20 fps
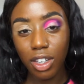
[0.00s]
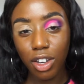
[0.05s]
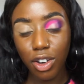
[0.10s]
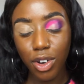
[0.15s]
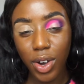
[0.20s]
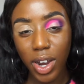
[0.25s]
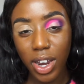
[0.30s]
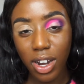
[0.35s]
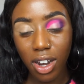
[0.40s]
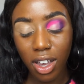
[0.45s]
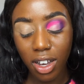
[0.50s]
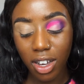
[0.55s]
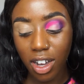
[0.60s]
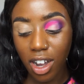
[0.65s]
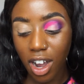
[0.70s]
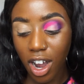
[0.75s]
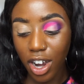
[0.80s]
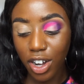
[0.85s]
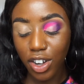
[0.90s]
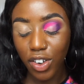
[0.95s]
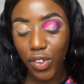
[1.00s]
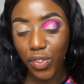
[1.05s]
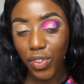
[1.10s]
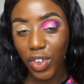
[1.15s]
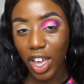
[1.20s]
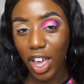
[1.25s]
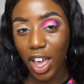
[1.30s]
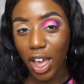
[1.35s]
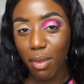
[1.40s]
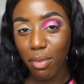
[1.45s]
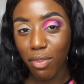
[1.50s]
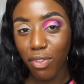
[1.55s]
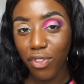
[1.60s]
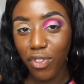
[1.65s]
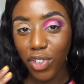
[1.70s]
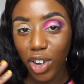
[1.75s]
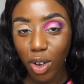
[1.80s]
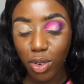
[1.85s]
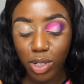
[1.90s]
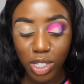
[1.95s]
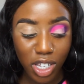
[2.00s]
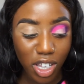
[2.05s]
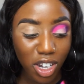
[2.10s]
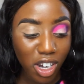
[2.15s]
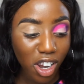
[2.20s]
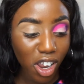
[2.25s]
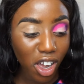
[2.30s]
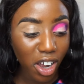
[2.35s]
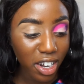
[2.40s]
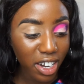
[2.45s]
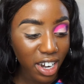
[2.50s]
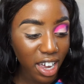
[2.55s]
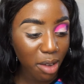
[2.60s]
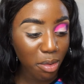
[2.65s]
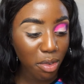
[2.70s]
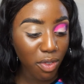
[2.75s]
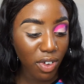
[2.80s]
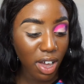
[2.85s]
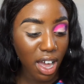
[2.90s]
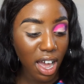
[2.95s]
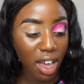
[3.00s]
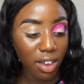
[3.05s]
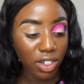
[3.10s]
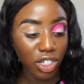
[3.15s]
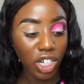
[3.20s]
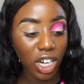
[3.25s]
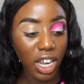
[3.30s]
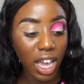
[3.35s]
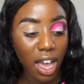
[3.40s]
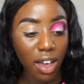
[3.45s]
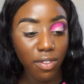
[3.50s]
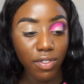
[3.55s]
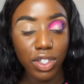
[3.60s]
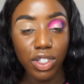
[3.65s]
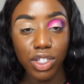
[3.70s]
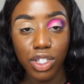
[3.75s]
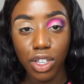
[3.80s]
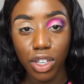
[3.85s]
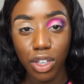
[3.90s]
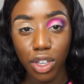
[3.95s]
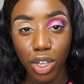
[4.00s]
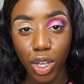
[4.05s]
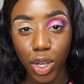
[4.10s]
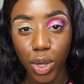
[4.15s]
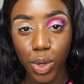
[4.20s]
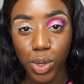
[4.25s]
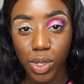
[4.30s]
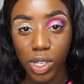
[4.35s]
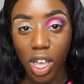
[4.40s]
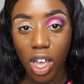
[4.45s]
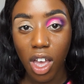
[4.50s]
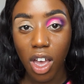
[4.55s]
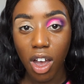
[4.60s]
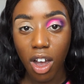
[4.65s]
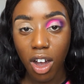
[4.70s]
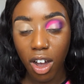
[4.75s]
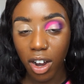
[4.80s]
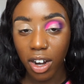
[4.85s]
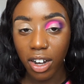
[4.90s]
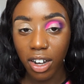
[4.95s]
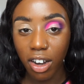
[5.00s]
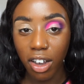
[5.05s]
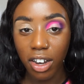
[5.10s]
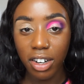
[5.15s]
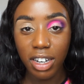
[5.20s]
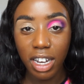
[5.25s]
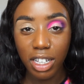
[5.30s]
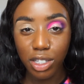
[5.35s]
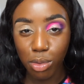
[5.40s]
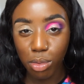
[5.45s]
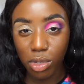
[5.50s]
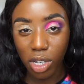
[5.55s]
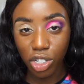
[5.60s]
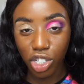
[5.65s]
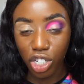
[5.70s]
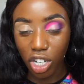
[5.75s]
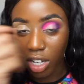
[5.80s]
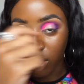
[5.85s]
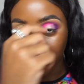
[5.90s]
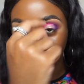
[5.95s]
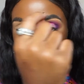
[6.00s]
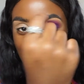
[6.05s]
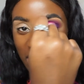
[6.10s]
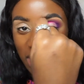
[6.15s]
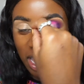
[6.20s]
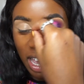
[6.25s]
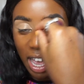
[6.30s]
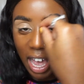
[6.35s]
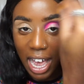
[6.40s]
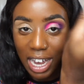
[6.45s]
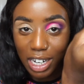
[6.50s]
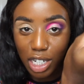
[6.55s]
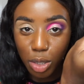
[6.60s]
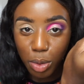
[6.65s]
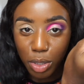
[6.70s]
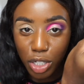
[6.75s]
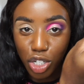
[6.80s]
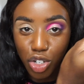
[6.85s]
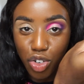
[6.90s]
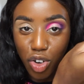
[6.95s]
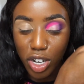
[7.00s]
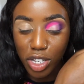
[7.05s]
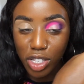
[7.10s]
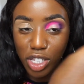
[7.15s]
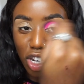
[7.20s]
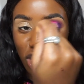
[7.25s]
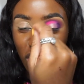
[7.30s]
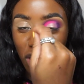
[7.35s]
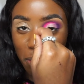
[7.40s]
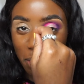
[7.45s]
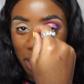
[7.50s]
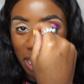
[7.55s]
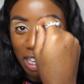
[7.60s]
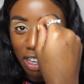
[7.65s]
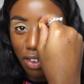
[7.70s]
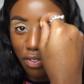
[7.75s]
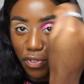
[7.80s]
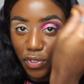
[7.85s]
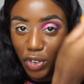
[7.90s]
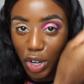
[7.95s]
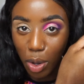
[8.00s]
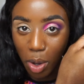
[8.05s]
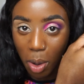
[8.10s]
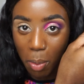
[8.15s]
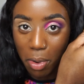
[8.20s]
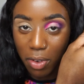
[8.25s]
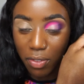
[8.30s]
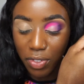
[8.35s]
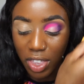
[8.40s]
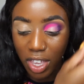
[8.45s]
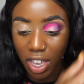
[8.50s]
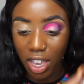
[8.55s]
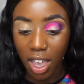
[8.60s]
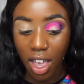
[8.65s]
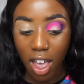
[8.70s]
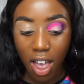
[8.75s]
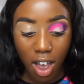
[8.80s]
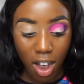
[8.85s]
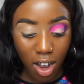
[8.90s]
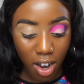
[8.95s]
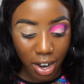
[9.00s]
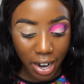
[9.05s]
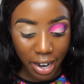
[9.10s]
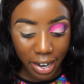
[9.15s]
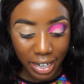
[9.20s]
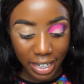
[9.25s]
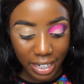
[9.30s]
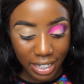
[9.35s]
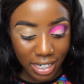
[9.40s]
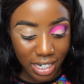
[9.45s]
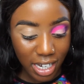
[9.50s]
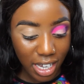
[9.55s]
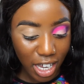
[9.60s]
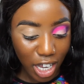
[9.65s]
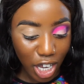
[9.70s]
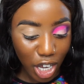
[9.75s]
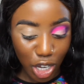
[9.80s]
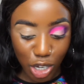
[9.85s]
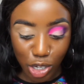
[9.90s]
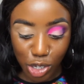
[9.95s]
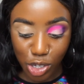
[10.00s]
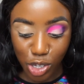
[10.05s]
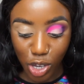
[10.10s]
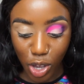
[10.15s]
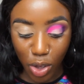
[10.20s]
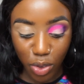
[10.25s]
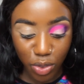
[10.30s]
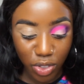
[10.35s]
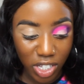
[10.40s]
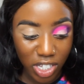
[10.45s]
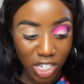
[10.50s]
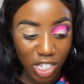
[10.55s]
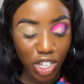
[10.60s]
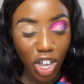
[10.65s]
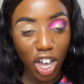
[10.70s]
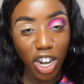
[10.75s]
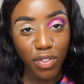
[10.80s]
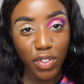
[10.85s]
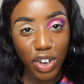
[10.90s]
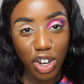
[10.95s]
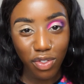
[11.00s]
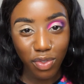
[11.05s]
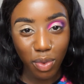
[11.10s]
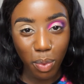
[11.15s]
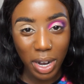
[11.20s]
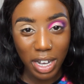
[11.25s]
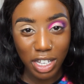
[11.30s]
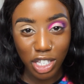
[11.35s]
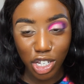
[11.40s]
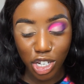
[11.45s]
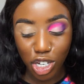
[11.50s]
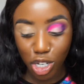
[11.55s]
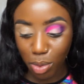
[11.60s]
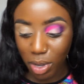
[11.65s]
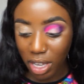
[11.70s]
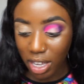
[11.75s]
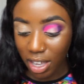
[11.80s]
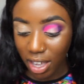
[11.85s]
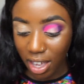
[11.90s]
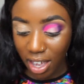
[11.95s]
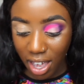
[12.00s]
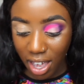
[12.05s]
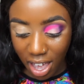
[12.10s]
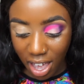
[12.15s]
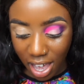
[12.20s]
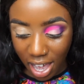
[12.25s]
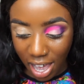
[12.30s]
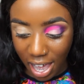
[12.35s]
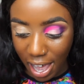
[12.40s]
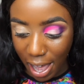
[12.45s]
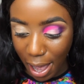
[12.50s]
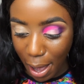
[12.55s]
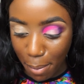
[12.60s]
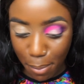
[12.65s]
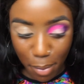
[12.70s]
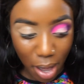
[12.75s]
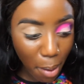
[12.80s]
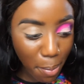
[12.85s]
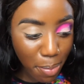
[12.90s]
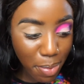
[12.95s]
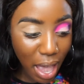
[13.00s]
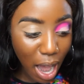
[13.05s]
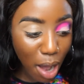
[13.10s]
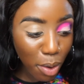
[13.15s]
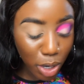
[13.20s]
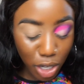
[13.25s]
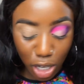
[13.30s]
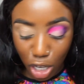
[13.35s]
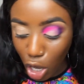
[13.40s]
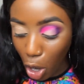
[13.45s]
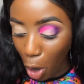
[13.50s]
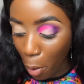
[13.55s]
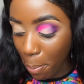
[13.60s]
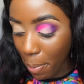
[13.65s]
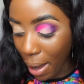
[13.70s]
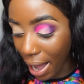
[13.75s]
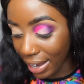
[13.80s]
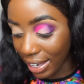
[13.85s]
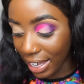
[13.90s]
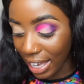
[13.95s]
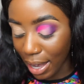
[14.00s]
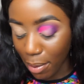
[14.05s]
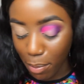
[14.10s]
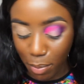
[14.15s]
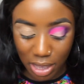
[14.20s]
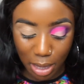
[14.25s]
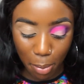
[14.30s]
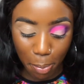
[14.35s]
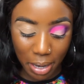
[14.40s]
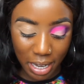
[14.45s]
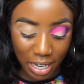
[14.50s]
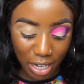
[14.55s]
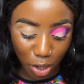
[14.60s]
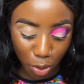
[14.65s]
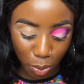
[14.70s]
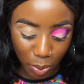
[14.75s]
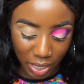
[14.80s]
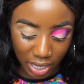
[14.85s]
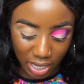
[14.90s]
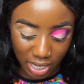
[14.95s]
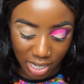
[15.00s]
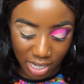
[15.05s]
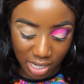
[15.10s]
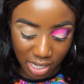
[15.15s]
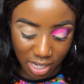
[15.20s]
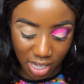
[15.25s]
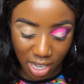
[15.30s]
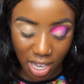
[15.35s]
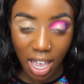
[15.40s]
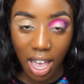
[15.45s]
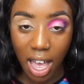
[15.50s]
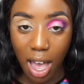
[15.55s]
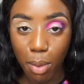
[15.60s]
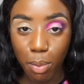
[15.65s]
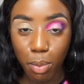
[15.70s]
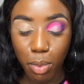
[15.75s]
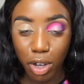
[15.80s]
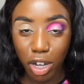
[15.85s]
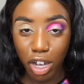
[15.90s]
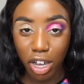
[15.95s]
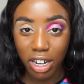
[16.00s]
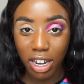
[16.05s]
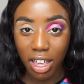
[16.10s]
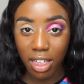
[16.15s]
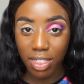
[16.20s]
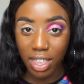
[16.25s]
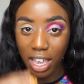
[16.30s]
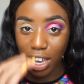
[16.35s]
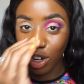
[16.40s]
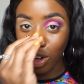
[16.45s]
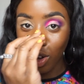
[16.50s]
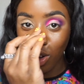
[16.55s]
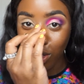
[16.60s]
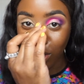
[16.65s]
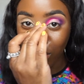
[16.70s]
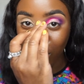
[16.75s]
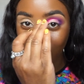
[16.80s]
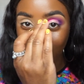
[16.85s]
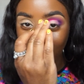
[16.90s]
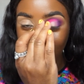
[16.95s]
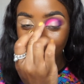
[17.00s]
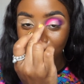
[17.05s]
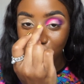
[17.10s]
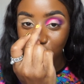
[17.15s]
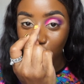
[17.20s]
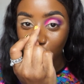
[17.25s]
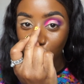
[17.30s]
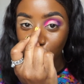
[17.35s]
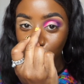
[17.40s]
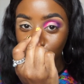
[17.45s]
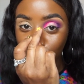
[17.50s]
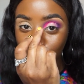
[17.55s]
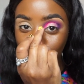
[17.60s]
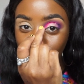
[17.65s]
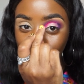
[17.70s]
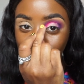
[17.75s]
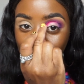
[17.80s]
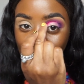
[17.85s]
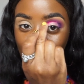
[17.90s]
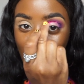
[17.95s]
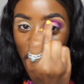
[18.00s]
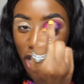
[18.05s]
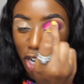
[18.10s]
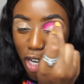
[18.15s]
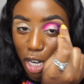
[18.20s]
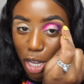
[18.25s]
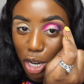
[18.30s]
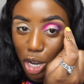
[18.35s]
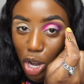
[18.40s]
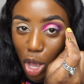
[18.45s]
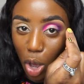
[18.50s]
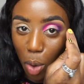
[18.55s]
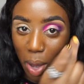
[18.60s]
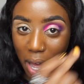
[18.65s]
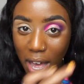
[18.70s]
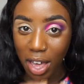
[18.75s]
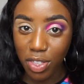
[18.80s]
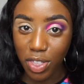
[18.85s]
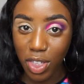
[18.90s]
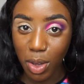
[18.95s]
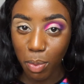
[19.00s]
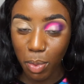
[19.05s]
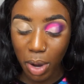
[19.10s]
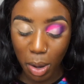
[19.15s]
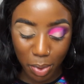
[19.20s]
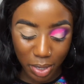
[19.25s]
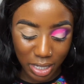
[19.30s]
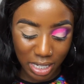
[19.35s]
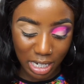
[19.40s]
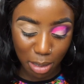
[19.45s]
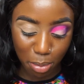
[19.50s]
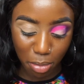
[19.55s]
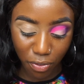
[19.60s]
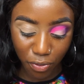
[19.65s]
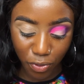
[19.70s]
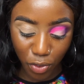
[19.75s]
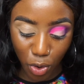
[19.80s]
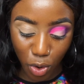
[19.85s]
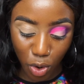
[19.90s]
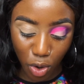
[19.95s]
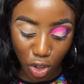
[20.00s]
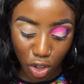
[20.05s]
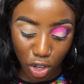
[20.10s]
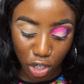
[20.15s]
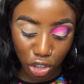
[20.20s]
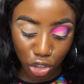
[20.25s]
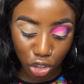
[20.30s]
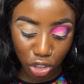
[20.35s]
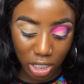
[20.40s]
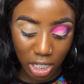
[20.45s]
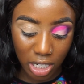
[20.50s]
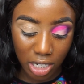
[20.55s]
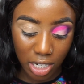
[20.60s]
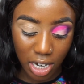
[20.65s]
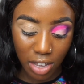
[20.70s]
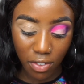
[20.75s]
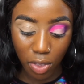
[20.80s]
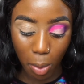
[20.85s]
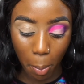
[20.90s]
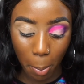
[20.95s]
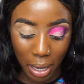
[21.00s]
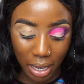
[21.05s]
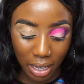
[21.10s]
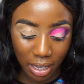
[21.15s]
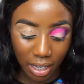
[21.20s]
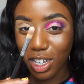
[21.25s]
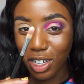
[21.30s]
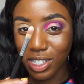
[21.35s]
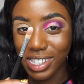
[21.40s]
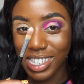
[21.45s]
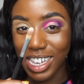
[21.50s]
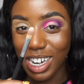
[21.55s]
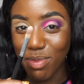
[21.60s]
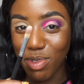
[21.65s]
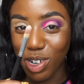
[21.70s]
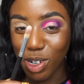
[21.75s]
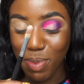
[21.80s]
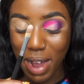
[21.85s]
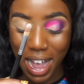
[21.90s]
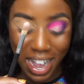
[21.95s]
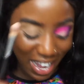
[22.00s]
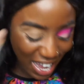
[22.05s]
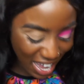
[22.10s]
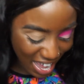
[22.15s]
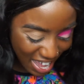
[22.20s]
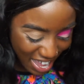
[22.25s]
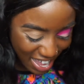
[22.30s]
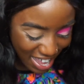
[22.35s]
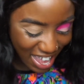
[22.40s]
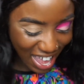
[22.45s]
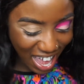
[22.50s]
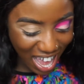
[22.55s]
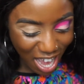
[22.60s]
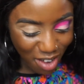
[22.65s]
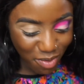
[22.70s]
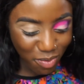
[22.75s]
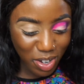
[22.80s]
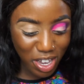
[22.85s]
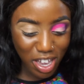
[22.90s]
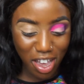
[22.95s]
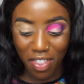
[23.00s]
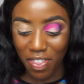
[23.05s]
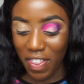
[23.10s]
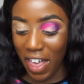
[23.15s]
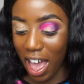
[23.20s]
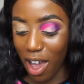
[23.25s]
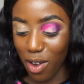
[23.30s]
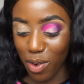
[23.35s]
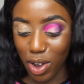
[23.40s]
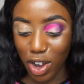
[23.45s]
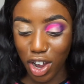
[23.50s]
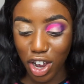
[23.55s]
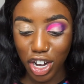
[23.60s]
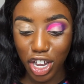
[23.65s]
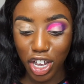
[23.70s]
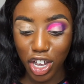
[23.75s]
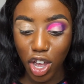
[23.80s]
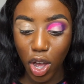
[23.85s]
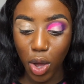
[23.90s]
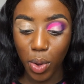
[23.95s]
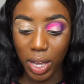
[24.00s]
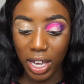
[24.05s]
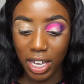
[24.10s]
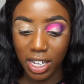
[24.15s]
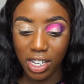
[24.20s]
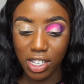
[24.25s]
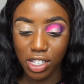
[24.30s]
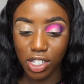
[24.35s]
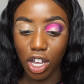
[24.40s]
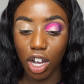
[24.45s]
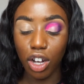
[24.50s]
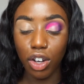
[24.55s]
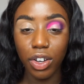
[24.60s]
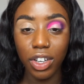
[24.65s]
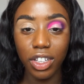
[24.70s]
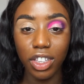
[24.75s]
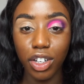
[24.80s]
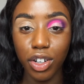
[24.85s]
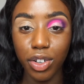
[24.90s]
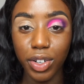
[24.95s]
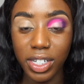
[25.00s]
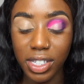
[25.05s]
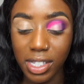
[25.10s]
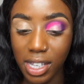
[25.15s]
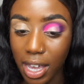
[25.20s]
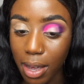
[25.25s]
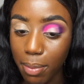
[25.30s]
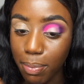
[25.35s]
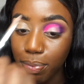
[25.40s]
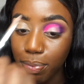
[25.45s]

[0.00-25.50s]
Create like a kind of floating liner without actually having to use eyeliner, and sometimes you can't steady your hand or you're trying to like make it float above the eyelid, so this is kind of another way to do it. I'm now going to go back in with the Plouise, and we're going to then cut the crease slightly lower than where we did it before, just underneath the pink. Concealer brush back, and we are now going to go in and start cutting the crease again.